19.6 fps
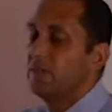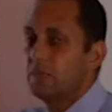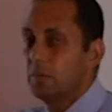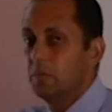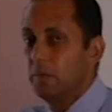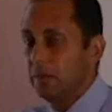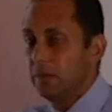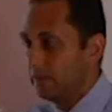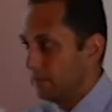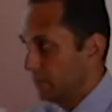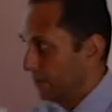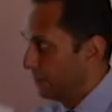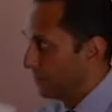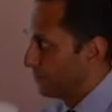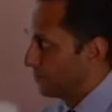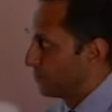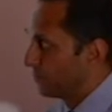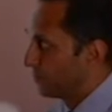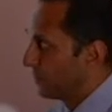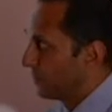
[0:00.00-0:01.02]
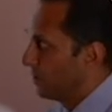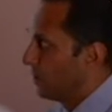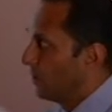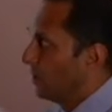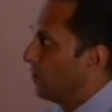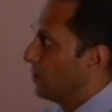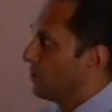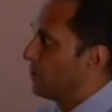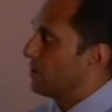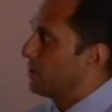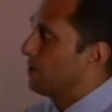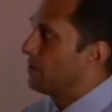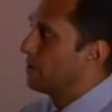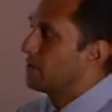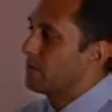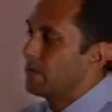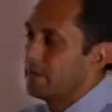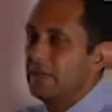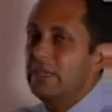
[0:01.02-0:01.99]
Feasibility.
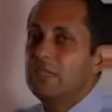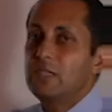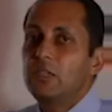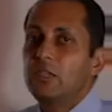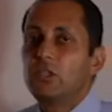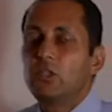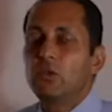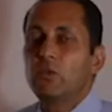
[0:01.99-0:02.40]
There are three